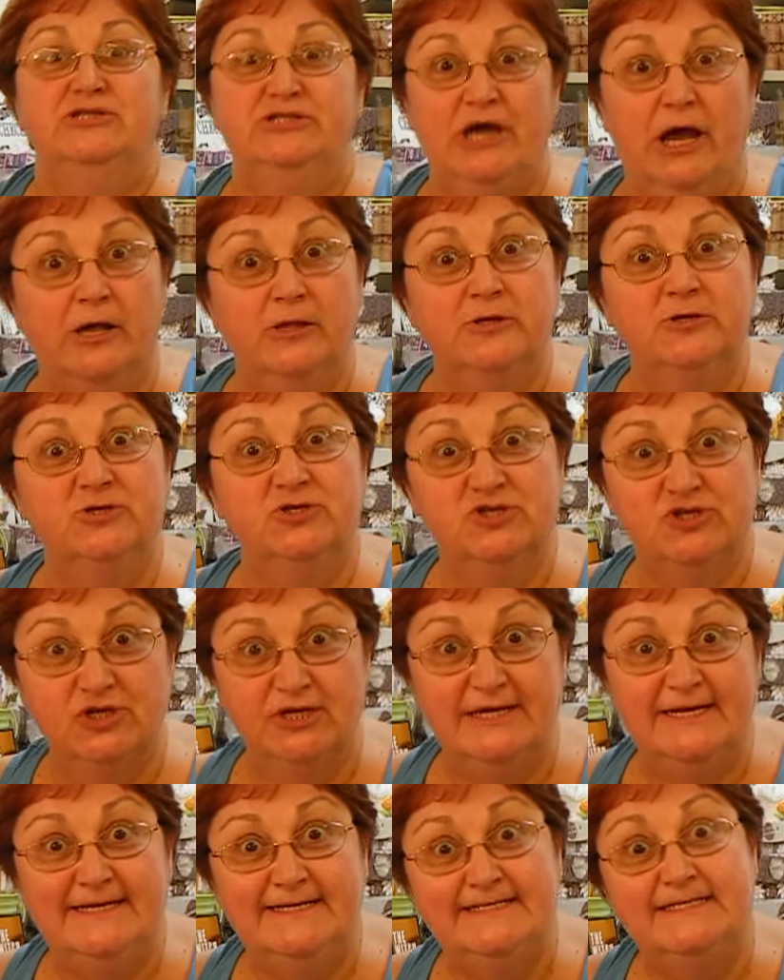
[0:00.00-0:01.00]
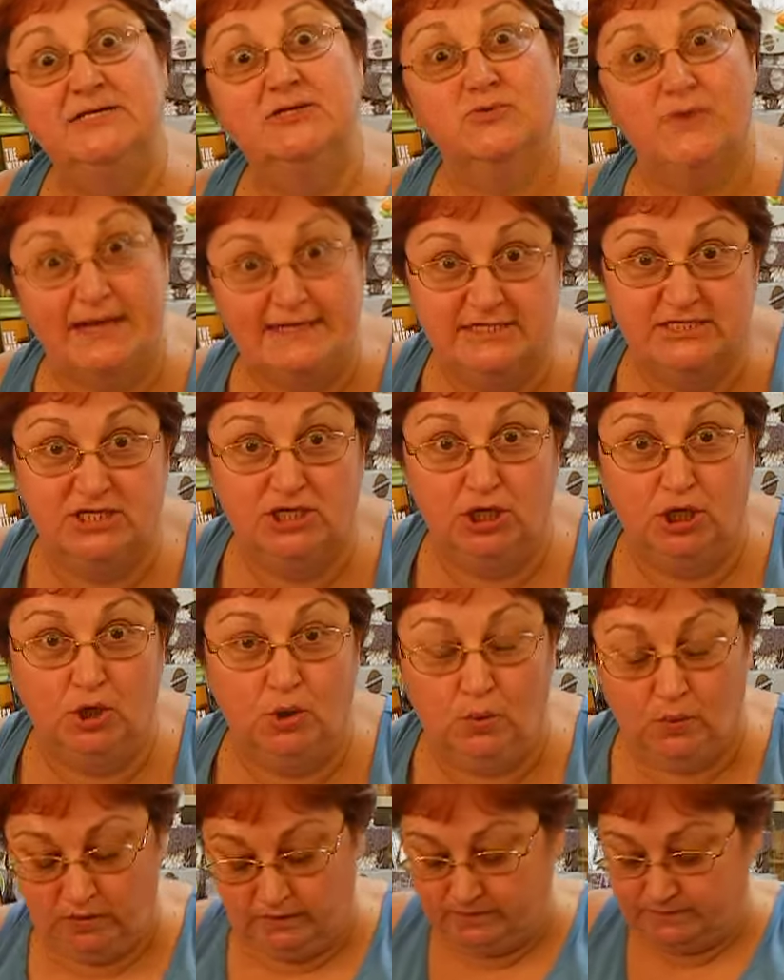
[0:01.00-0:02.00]
Dollar Tree to the
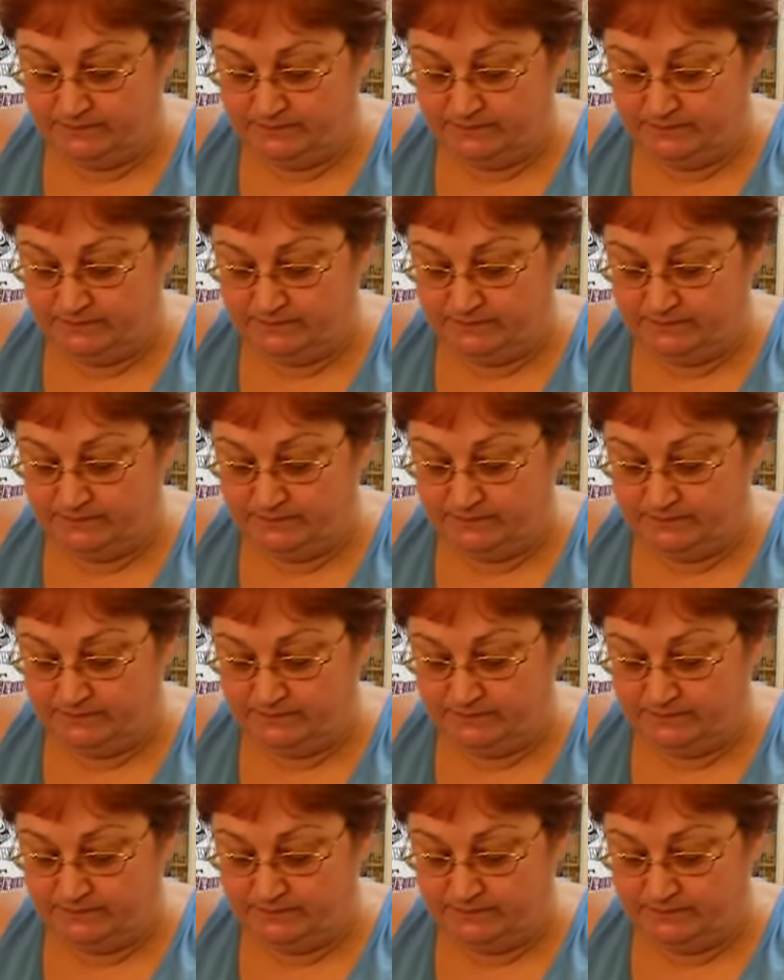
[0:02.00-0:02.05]
rescue.